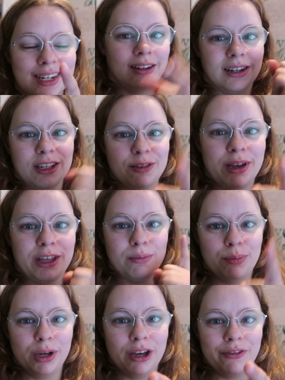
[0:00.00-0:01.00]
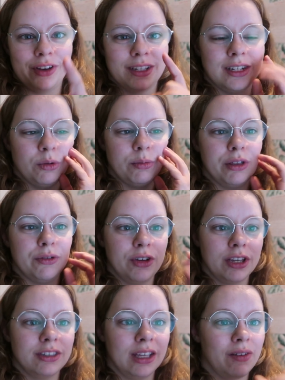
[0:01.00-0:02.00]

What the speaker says: Done is better than perfect, and it will be the first